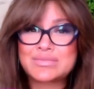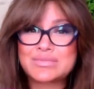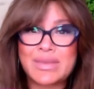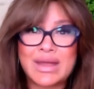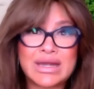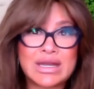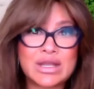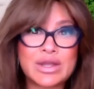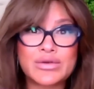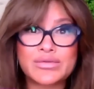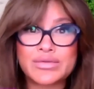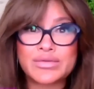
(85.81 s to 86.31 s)

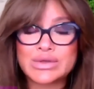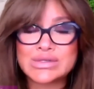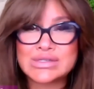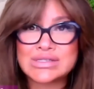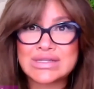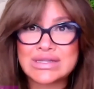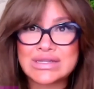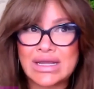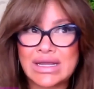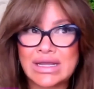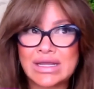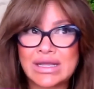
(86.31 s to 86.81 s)
Many of us
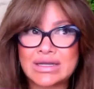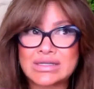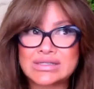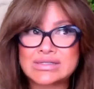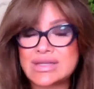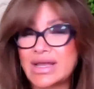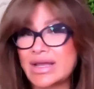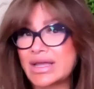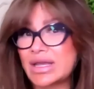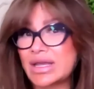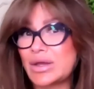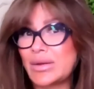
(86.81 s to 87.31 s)
think a
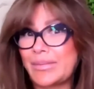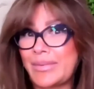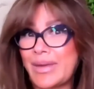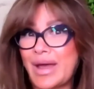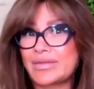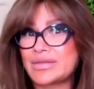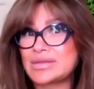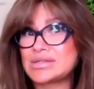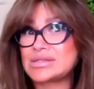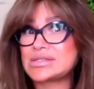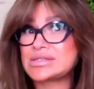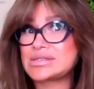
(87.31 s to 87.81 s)

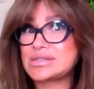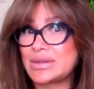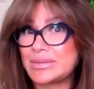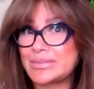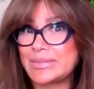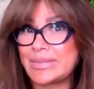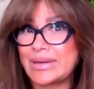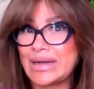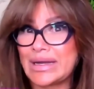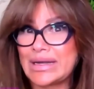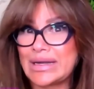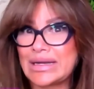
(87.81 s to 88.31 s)
psychopath is
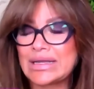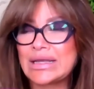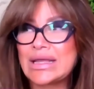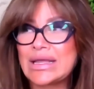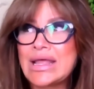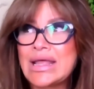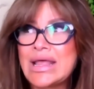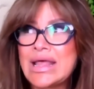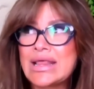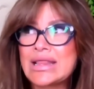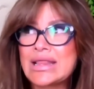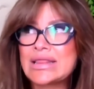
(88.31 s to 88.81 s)
somebody
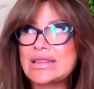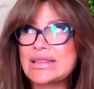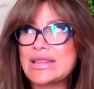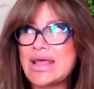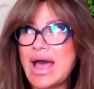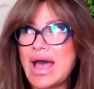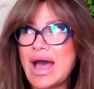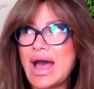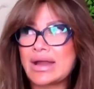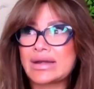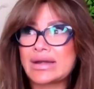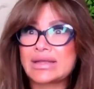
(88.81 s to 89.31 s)

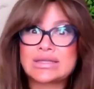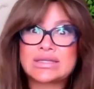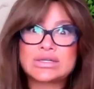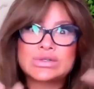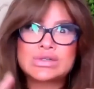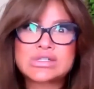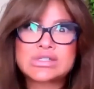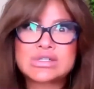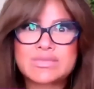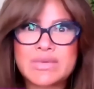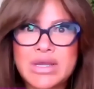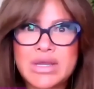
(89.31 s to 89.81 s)
that
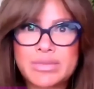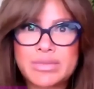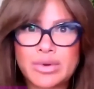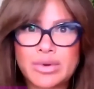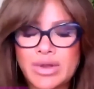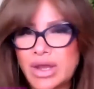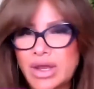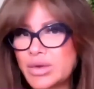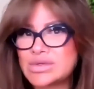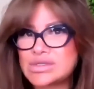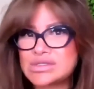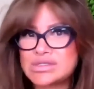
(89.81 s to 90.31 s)
kills people
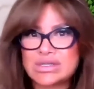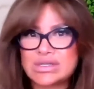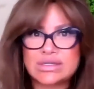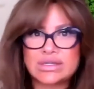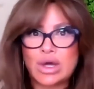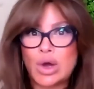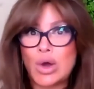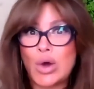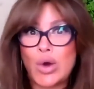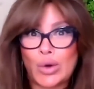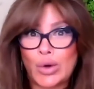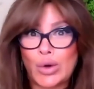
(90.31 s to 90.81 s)
like we see in
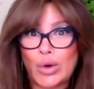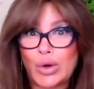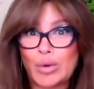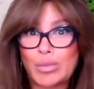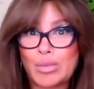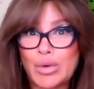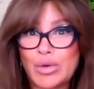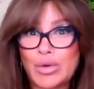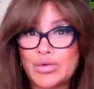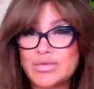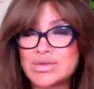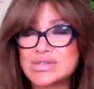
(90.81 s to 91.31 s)
the horror
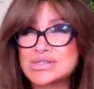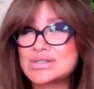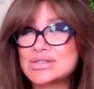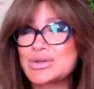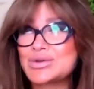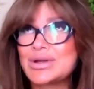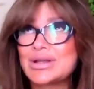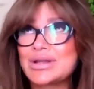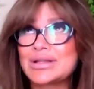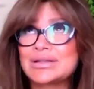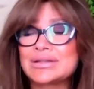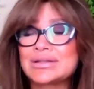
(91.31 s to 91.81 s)
movies
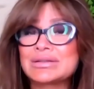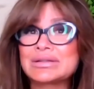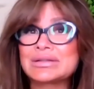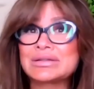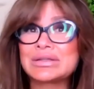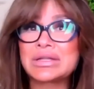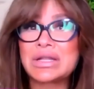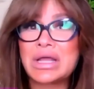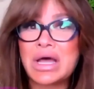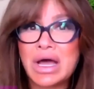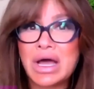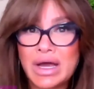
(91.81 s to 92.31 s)
there are a
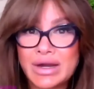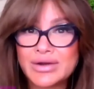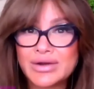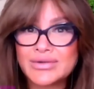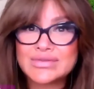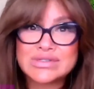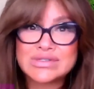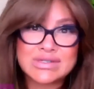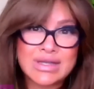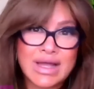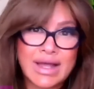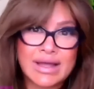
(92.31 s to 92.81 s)
lot of
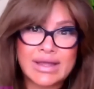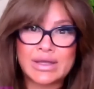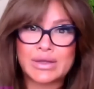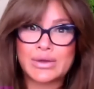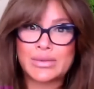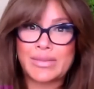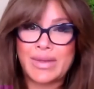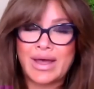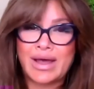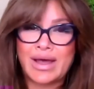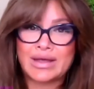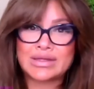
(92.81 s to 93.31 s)

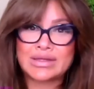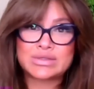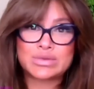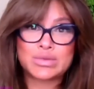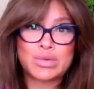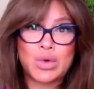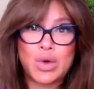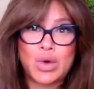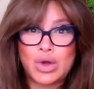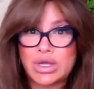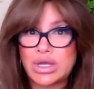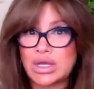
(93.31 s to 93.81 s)
psychopaths
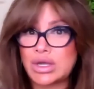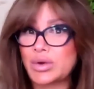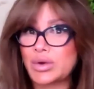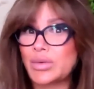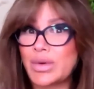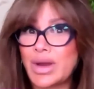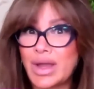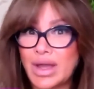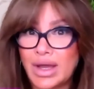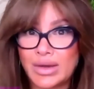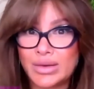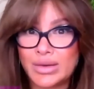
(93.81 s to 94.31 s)
walking
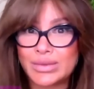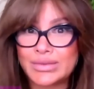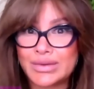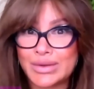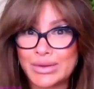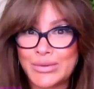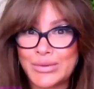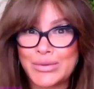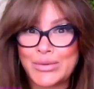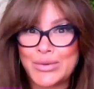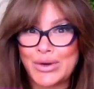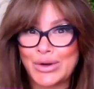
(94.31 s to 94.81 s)
around
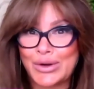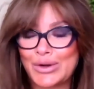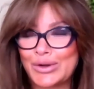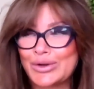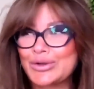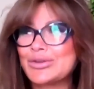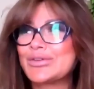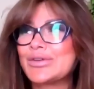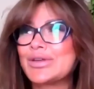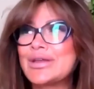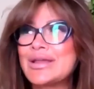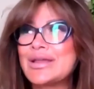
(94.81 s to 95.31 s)
the
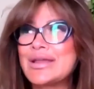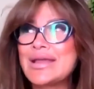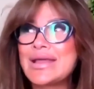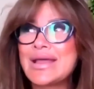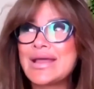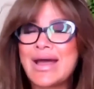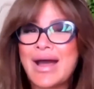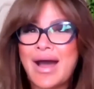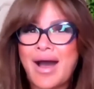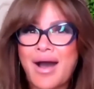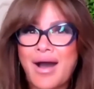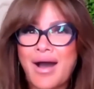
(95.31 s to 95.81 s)
world
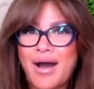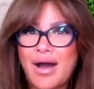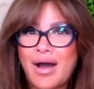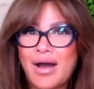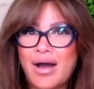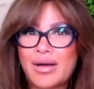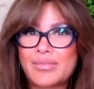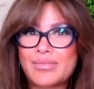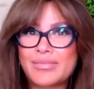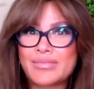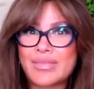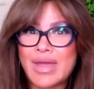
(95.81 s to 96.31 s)

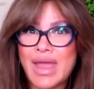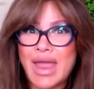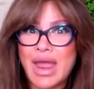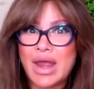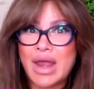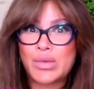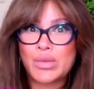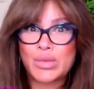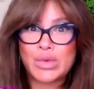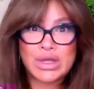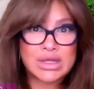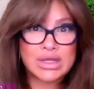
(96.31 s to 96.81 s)
um,
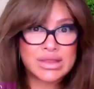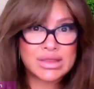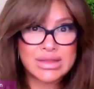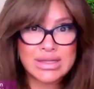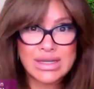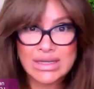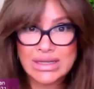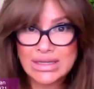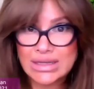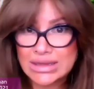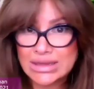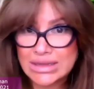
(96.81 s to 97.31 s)
and we
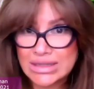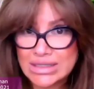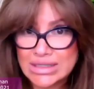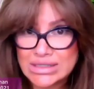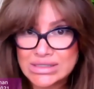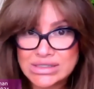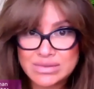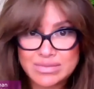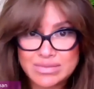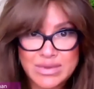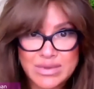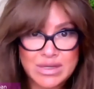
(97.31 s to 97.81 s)
think
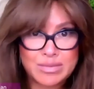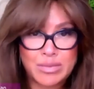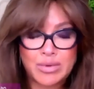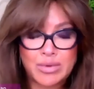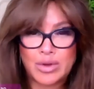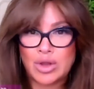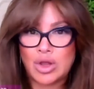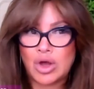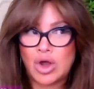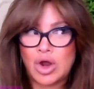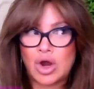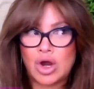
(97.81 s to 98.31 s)
these
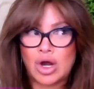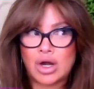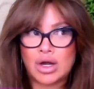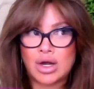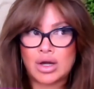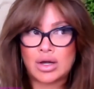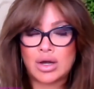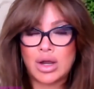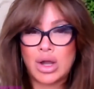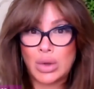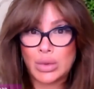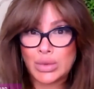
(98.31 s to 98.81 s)
people
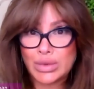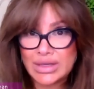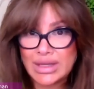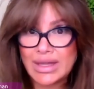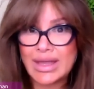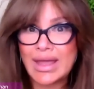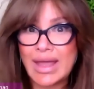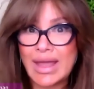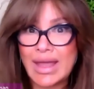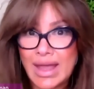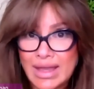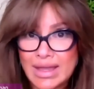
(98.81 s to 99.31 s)
are
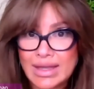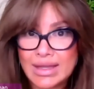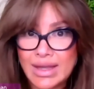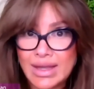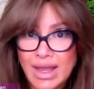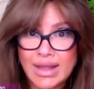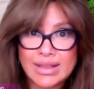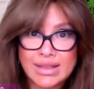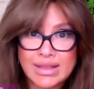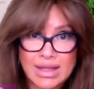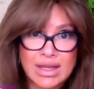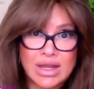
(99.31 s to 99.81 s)
okay
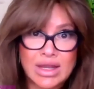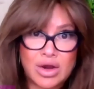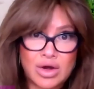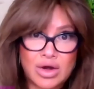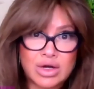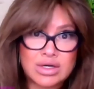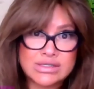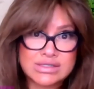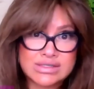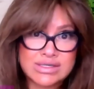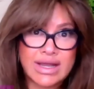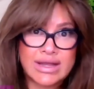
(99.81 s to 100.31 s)
and they
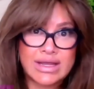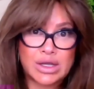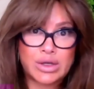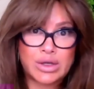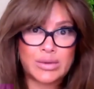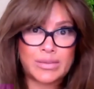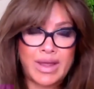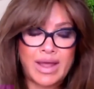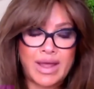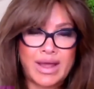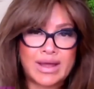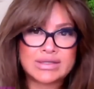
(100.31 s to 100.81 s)
are
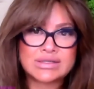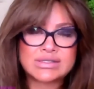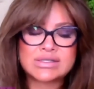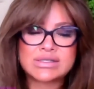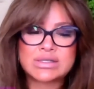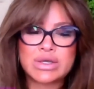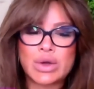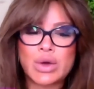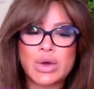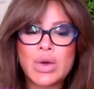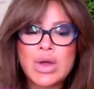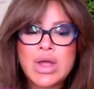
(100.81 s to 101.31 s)
psychopaths
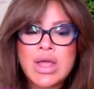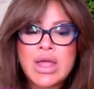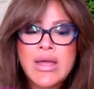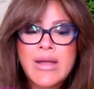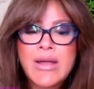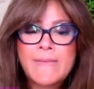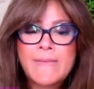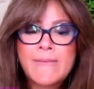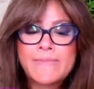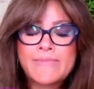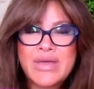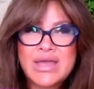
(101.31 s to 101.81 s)
so
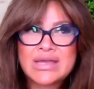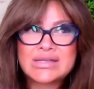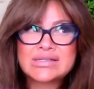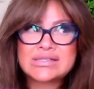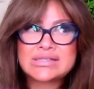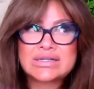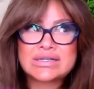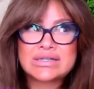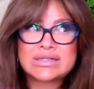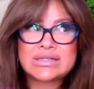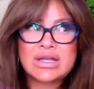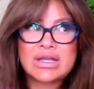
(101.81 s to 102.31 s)

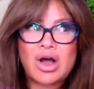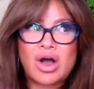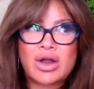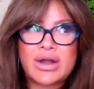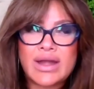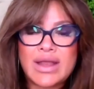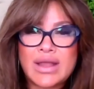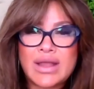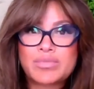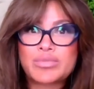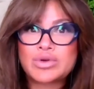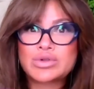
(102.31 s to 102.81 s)
basically on
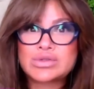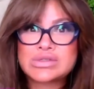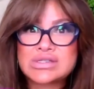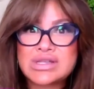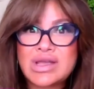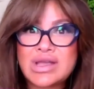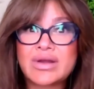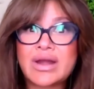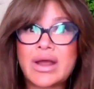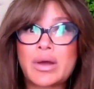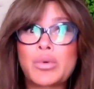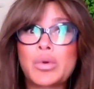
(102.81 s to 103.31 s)
april
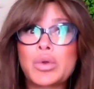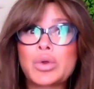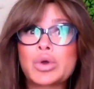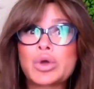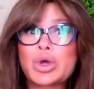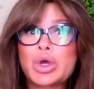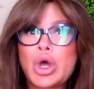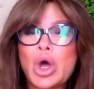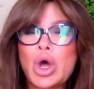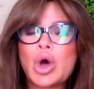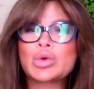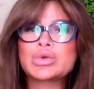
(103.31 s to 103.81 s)
7 i will
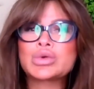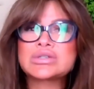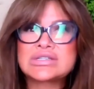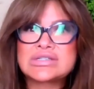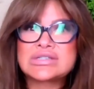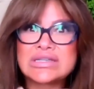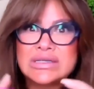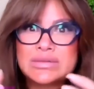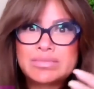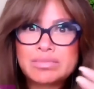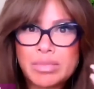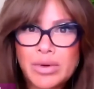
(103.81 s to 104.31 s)
go
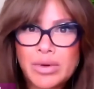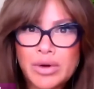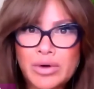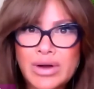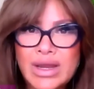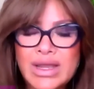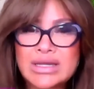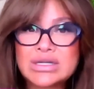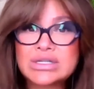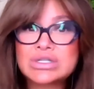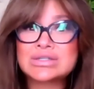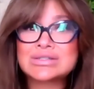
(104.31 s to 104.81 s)
deeper
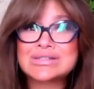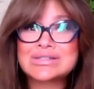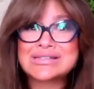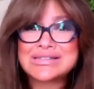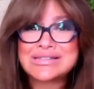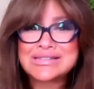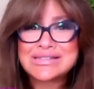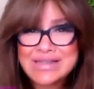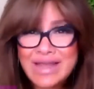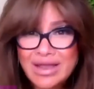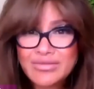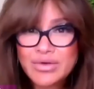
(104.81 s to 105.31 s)
into the
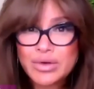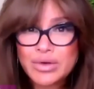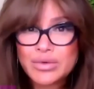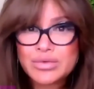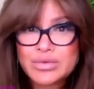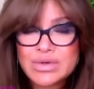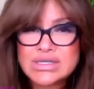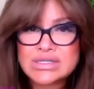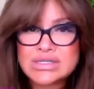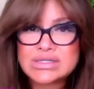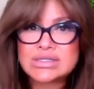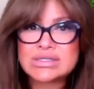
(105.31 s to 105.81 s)
seven
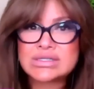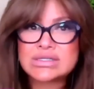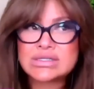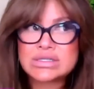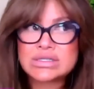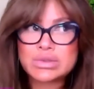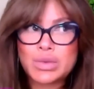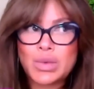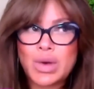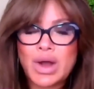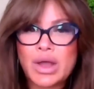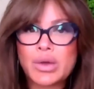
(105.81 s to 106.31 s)
reasons
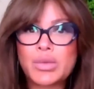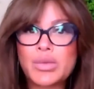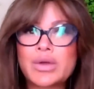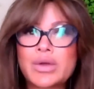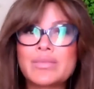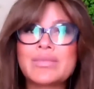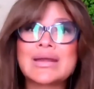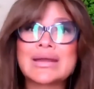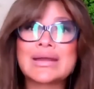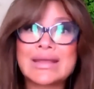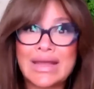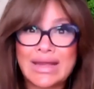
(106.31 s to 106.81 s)
why
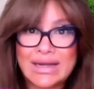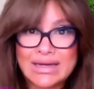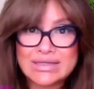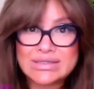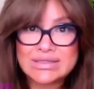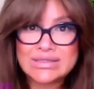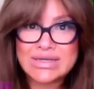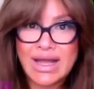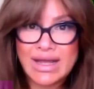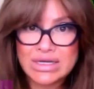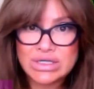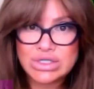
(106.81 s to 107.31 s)
women get
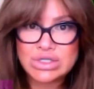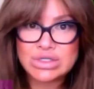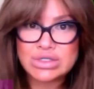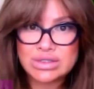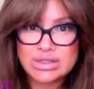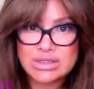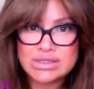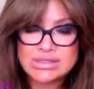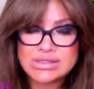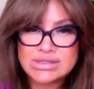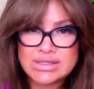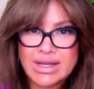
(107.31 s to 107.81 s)
attached to
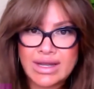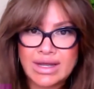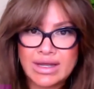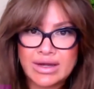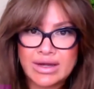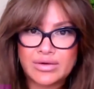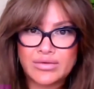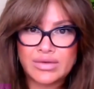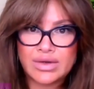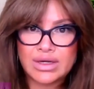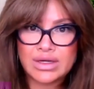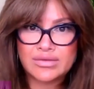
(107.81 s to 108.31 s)
these kind
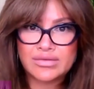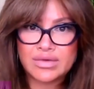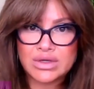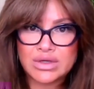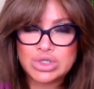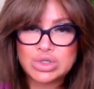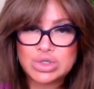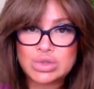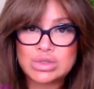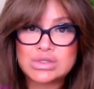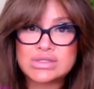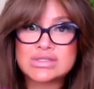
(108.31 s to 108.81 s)
of
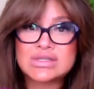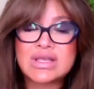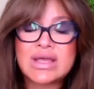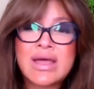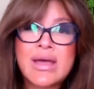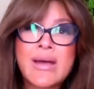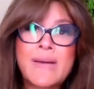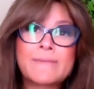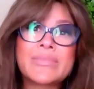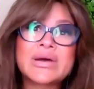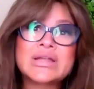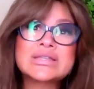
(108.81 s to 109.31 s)
individuals
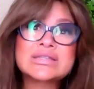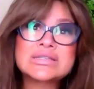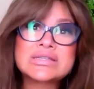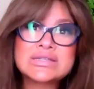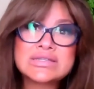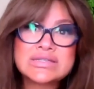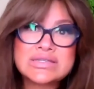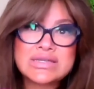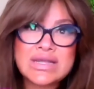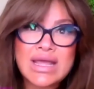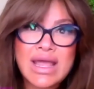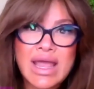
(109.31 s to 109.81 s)
but
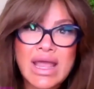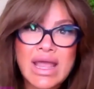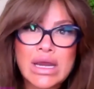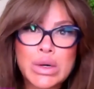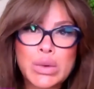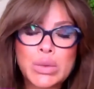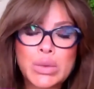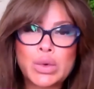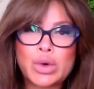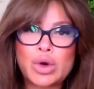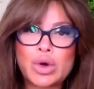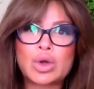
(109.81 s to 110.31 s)
today
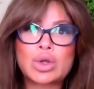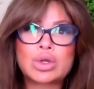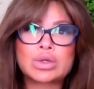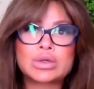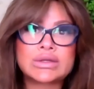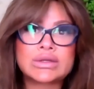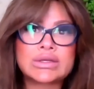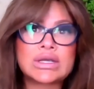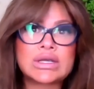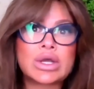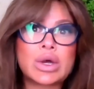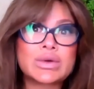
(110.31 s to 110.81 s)
we're
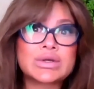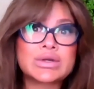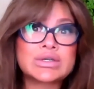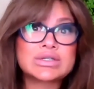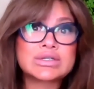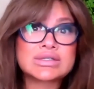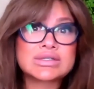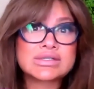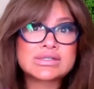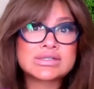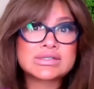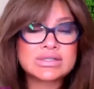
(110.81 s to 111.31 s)
only going
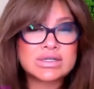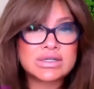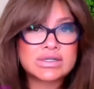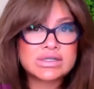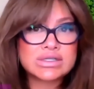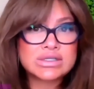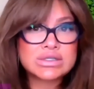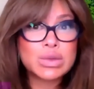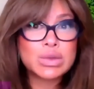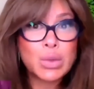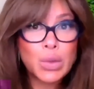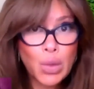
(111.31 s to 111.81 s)
to
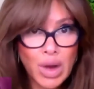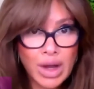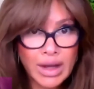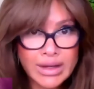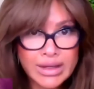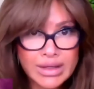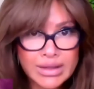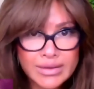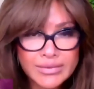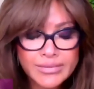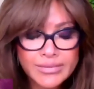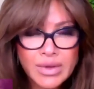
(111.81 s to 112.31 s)
discuss
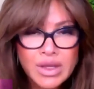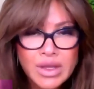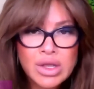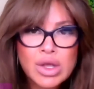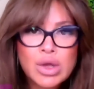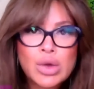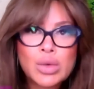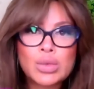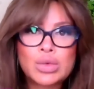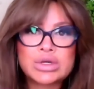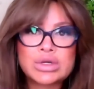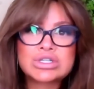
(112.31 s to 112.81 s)
one
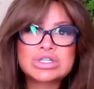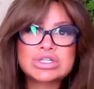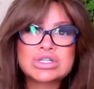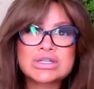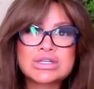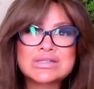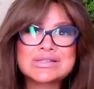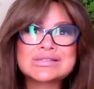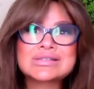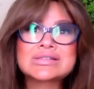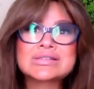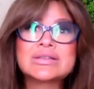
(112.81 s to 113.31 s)
which
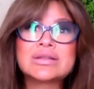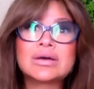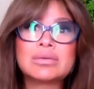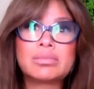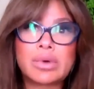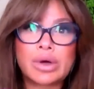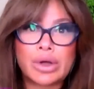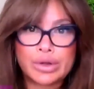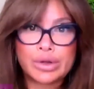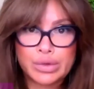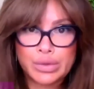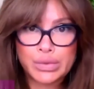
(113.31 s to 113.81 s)
is the
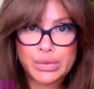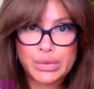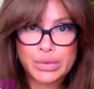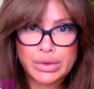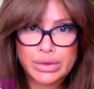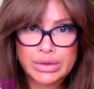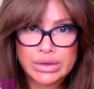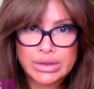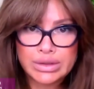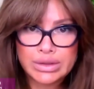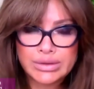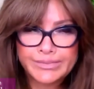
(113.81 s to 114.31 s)
mother
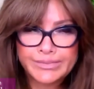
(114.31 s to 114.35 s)
wound